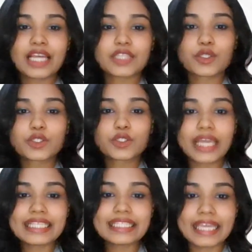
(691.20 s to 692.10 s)
So
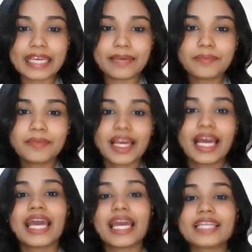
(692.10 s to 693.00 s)
today's theme
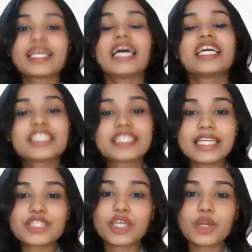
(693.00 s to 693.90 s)
is
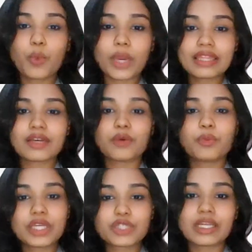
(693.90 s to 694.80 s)
teaching with
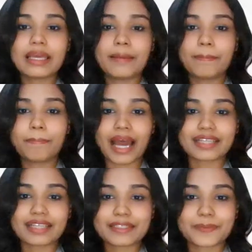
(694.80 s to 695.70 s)
visual
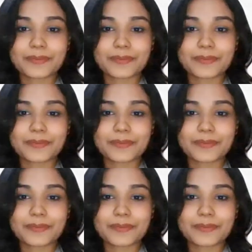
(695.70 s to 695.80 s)
impact.